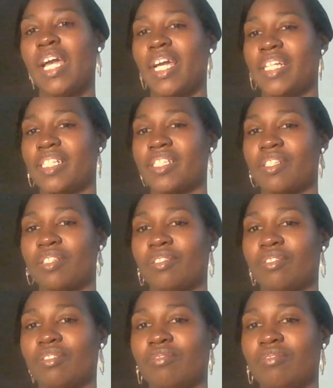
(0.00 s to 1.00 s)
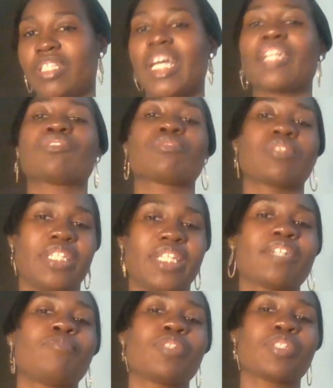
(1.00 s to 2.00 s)
And so naturally,
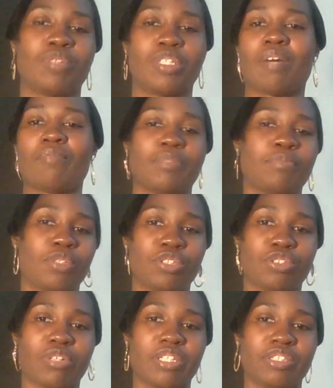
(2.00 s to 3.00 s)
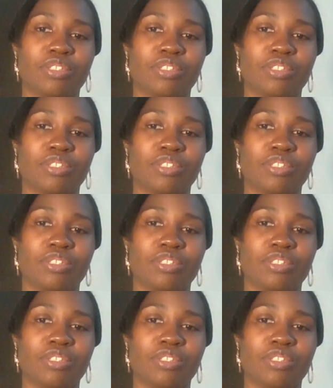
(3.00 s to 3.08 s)
that was what I was more drawn